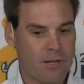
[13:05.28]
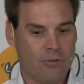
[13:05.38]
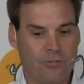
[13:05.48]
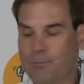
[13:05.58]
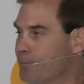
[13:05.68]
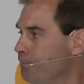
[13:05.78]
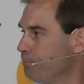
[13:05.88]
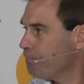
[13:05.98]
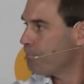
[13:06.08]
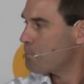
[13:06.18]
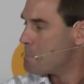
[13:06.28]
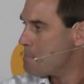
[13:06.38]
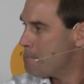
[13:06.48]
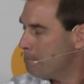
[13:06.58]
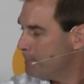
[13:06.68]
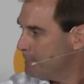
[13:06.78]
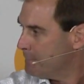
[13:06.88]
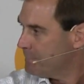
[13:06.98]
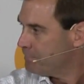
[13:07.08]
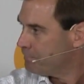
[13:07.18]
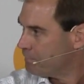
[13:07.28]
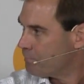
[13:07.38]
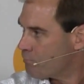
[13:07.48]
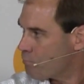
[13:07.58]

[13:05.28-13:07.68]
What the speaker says: well, let's talk about the community. You mentioned that